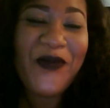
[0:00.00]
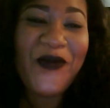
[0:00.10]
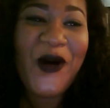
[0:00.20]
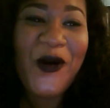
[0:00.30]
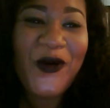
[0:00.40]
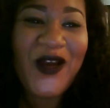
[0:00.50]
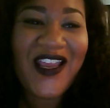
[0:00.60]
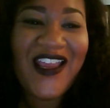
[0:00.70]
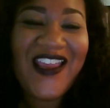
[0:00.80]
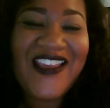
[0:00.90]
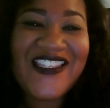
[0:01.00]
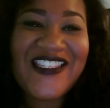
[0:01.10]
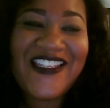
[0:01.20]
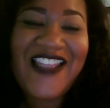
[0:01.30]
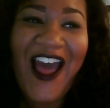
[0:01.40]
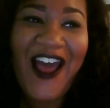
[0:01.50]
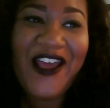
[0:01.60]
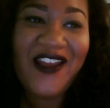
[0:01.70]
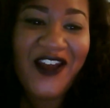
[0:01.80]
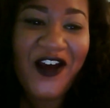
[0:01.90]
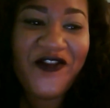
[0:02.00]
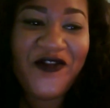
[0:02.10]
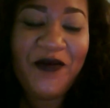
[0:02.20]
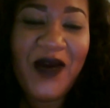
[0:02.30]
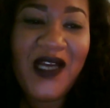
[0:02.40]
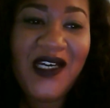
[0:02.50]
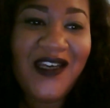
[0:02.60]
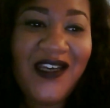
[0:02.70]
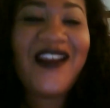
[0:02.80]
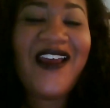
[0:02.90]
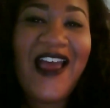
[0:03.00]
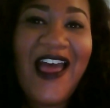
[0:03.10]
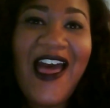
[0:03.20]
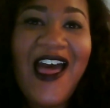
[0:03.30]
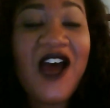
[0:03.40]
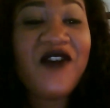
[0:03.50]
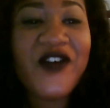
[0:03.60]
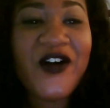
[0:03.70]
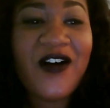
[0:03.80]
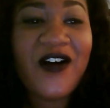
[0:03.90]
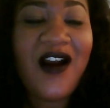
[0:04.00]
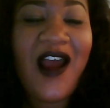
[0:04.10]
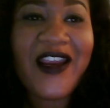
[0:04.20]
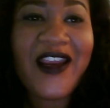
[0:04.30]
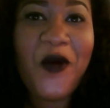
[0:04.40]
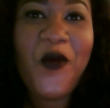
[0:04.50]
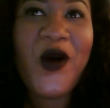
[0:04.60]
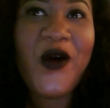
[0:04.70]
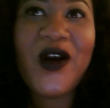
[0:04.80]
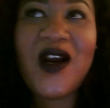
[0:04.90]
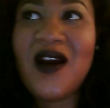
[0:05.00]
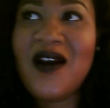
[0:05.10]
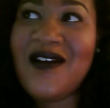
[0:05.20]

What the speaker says: broke. It's not enough money ever. I can work